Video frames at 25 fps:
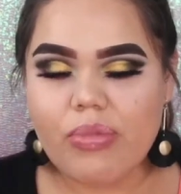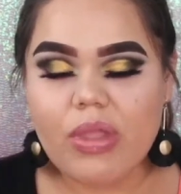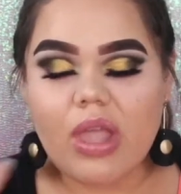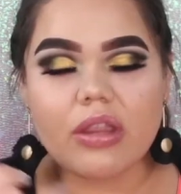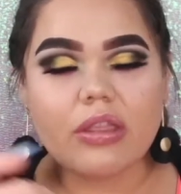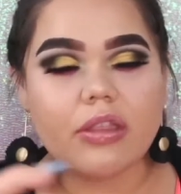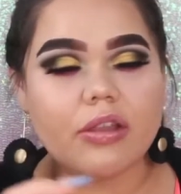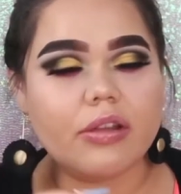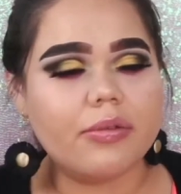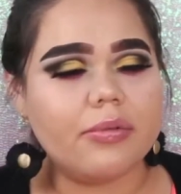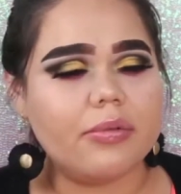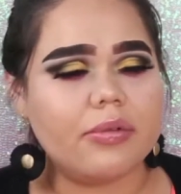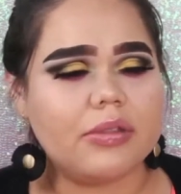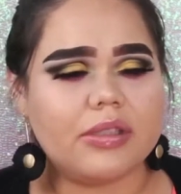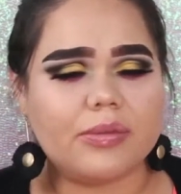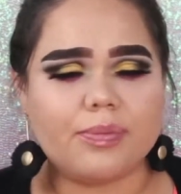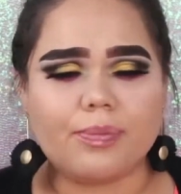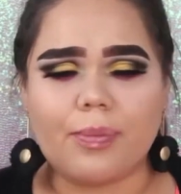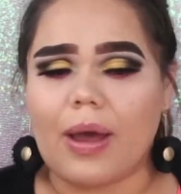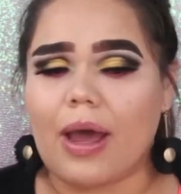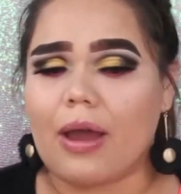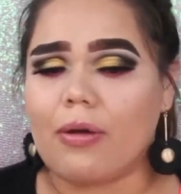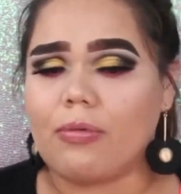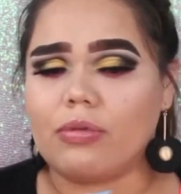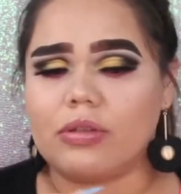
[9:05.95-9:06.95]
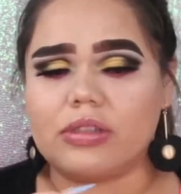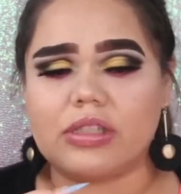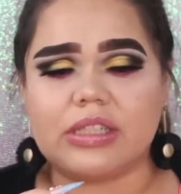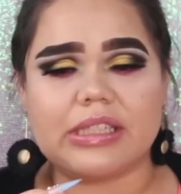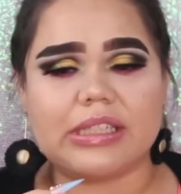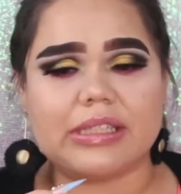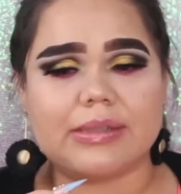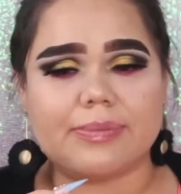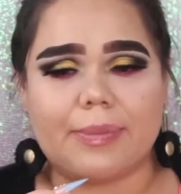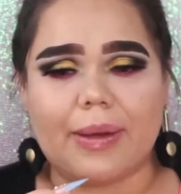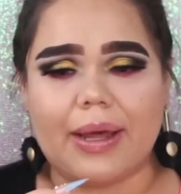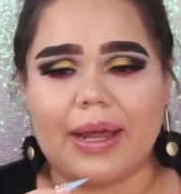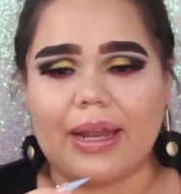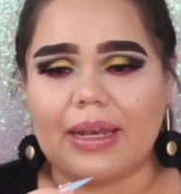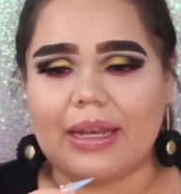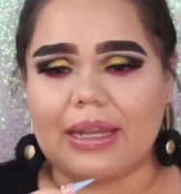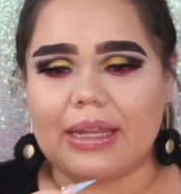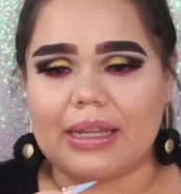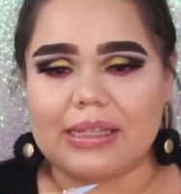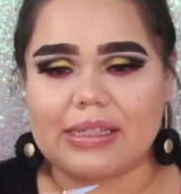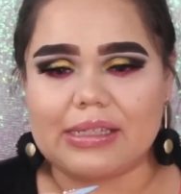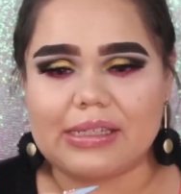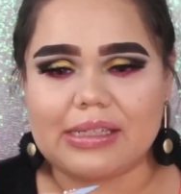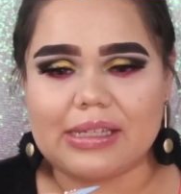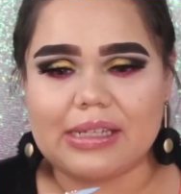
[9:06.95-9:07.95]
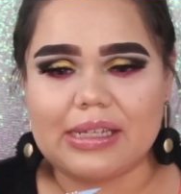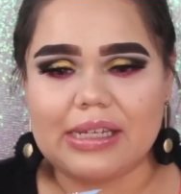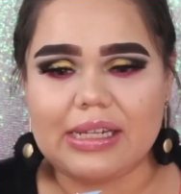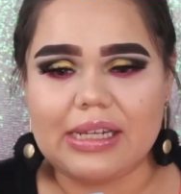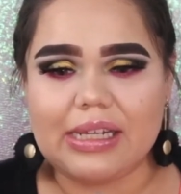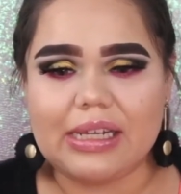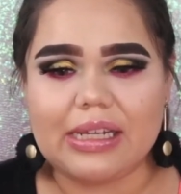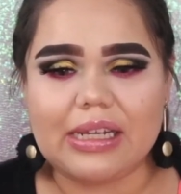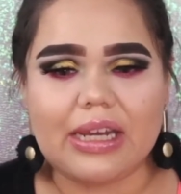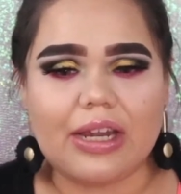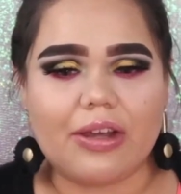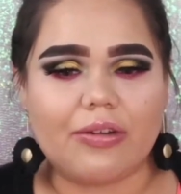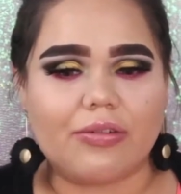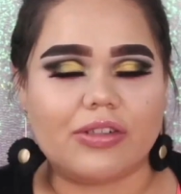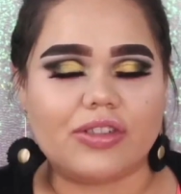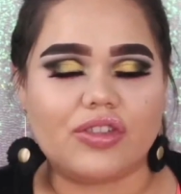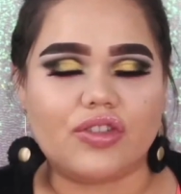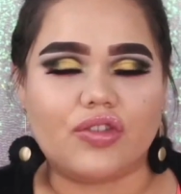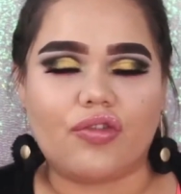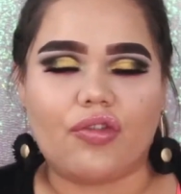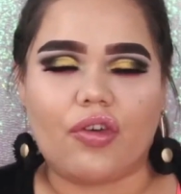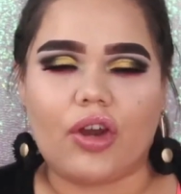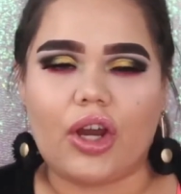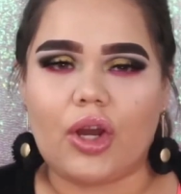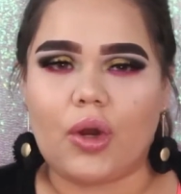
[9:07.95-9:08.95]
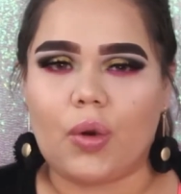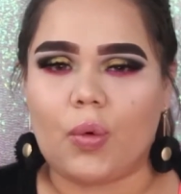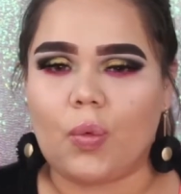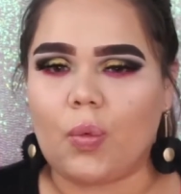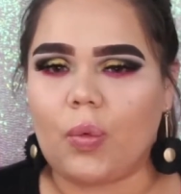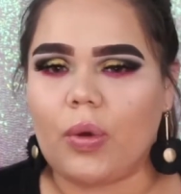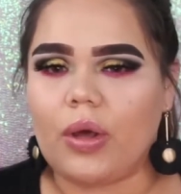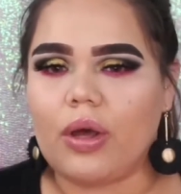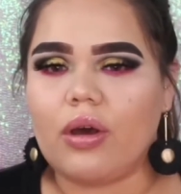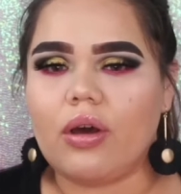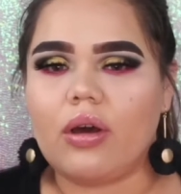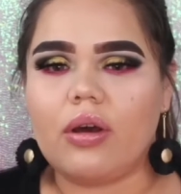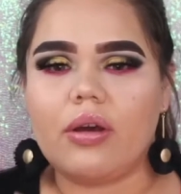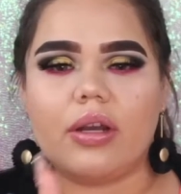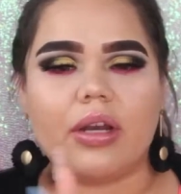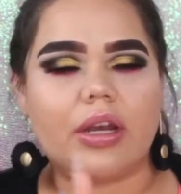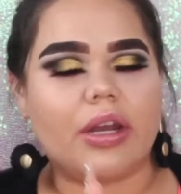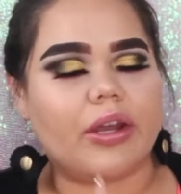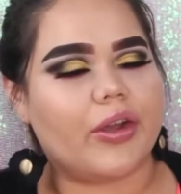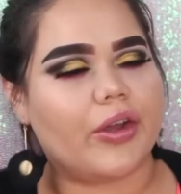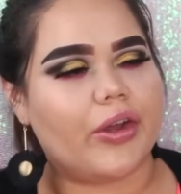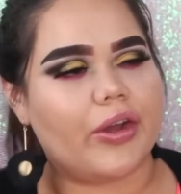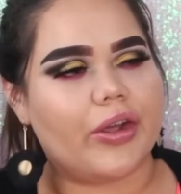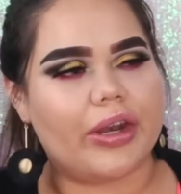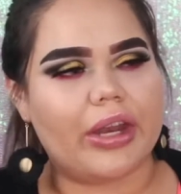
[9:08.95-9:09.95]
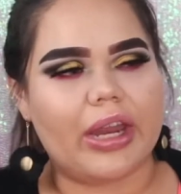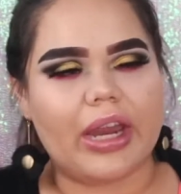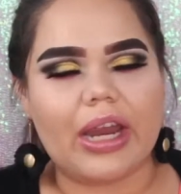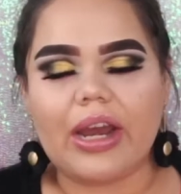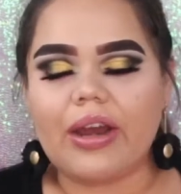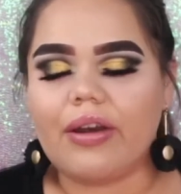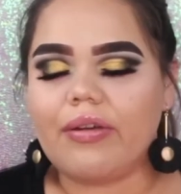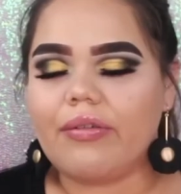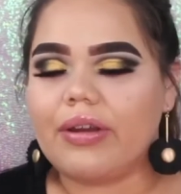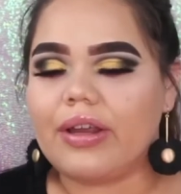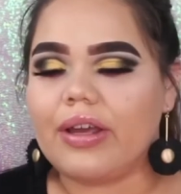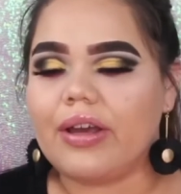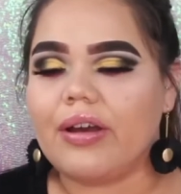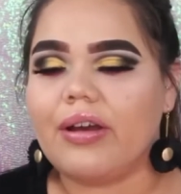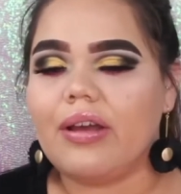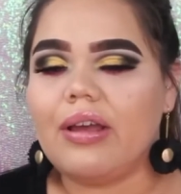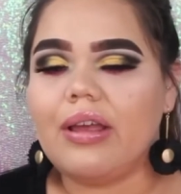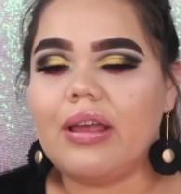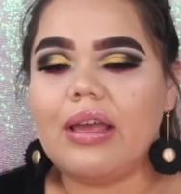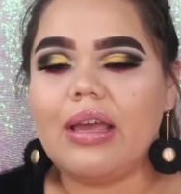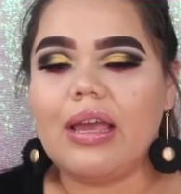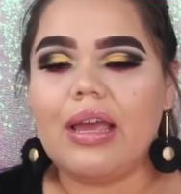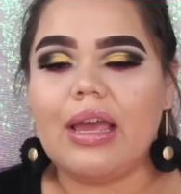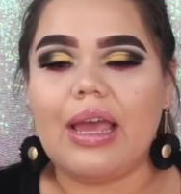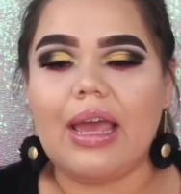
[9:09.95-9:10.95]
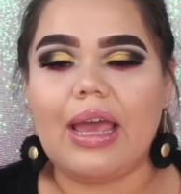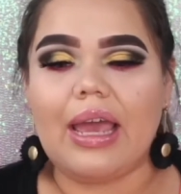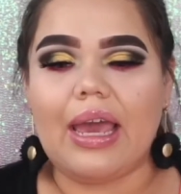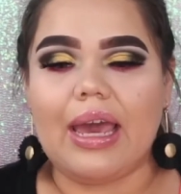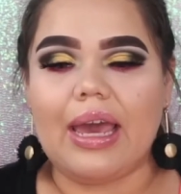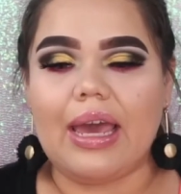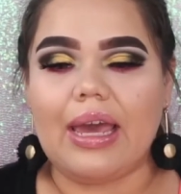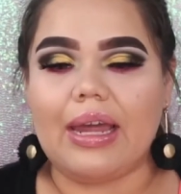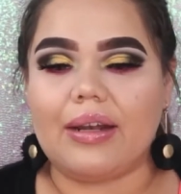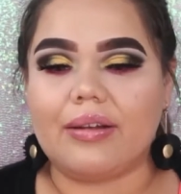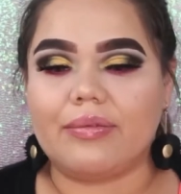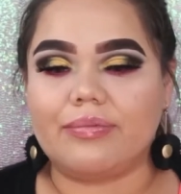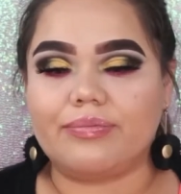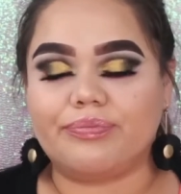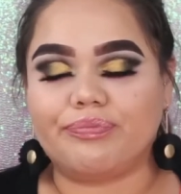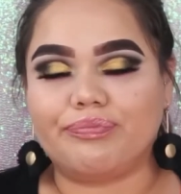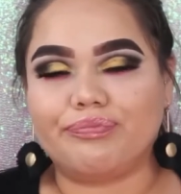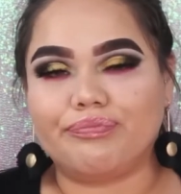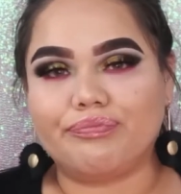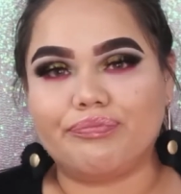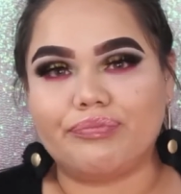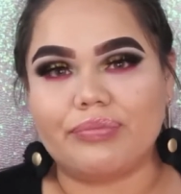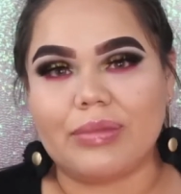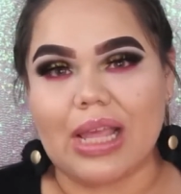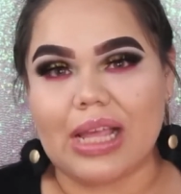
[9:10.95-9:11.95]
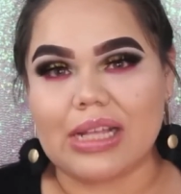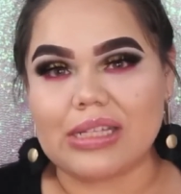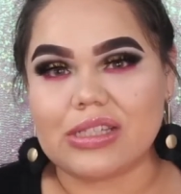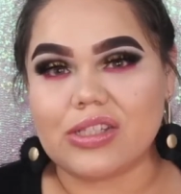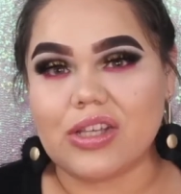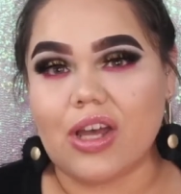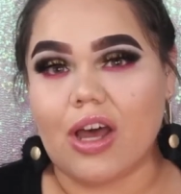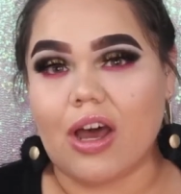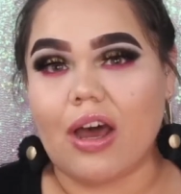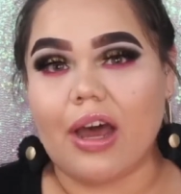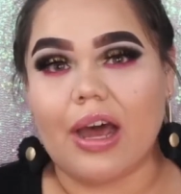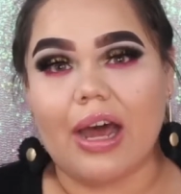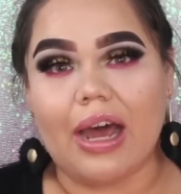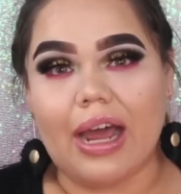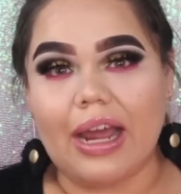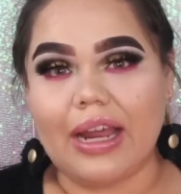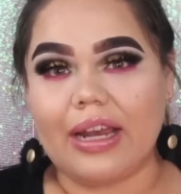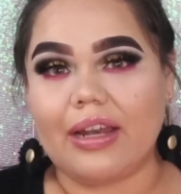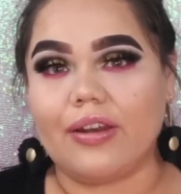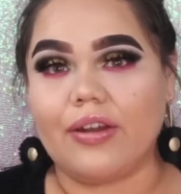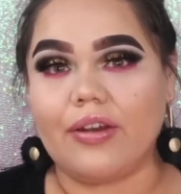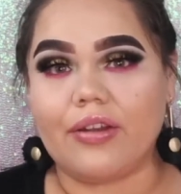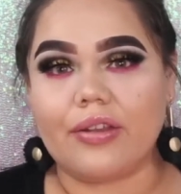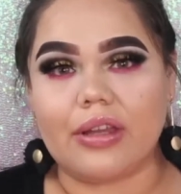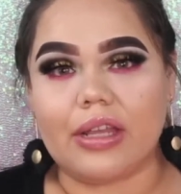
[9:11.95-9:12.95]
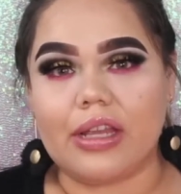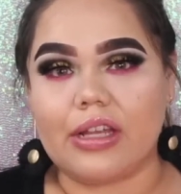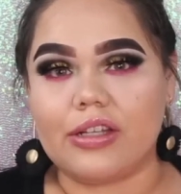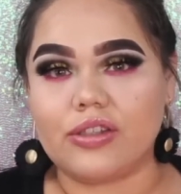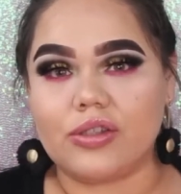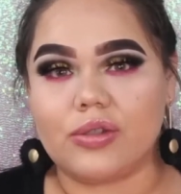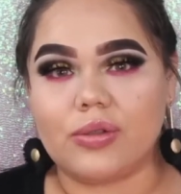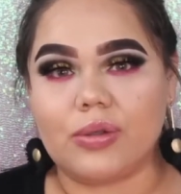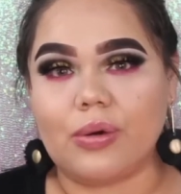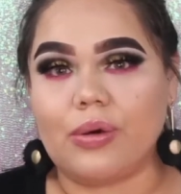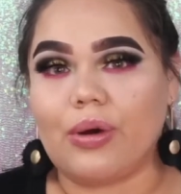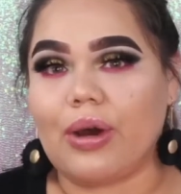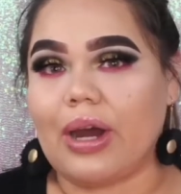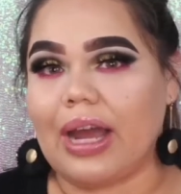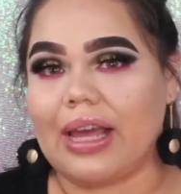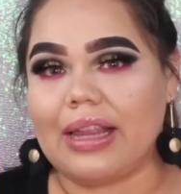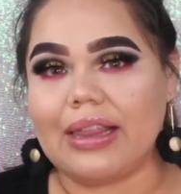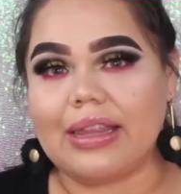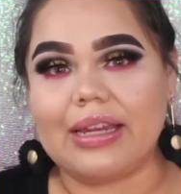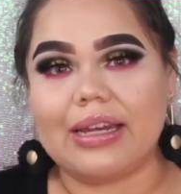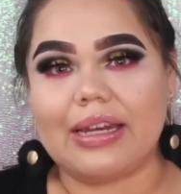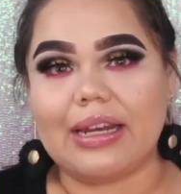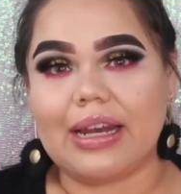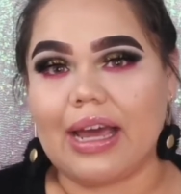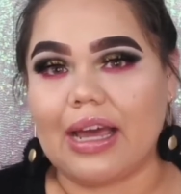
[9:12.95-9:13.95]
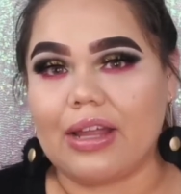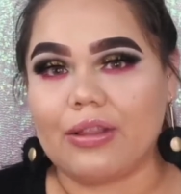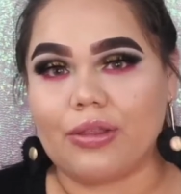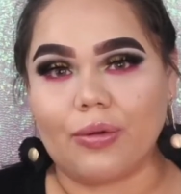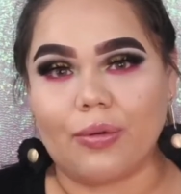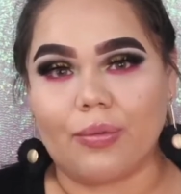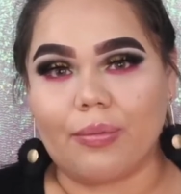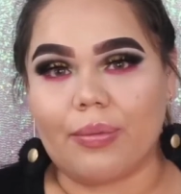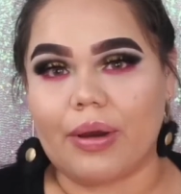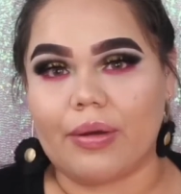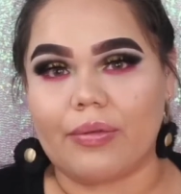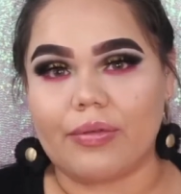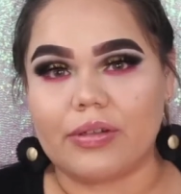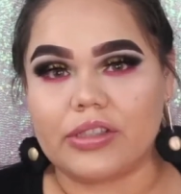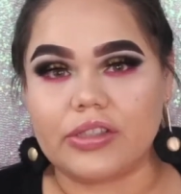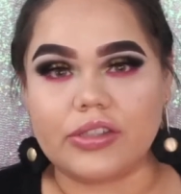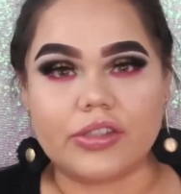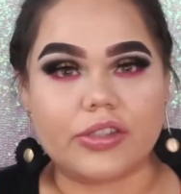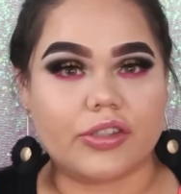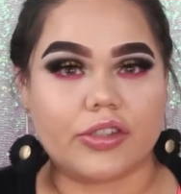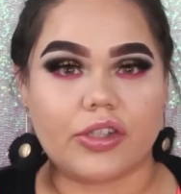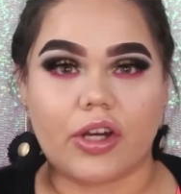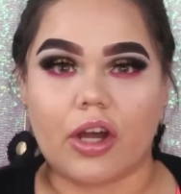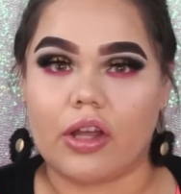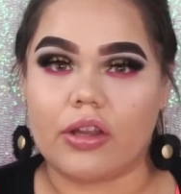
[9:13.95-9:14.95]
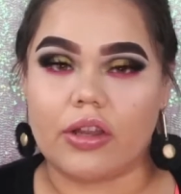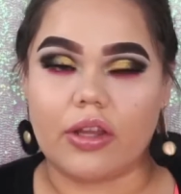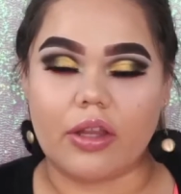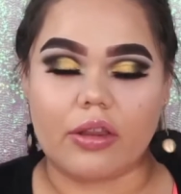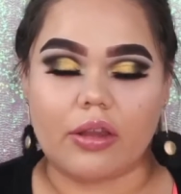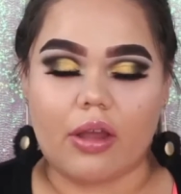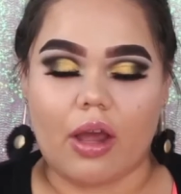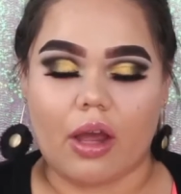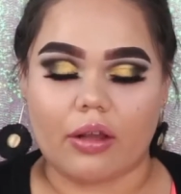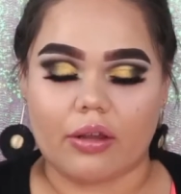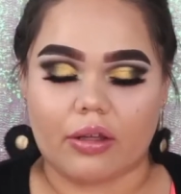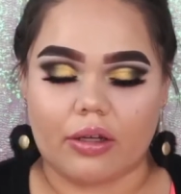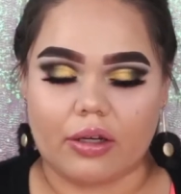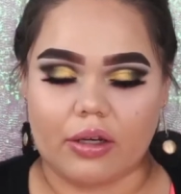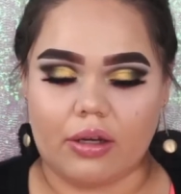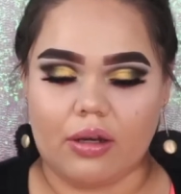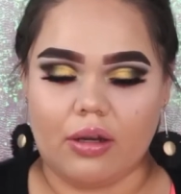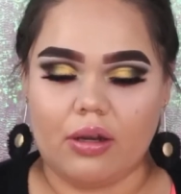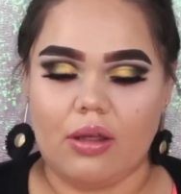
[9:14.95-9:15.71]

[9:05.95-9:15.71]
The spot was spotless clean. It was very well in a good area, and that's all I looked into. I did not do my research on the doctor.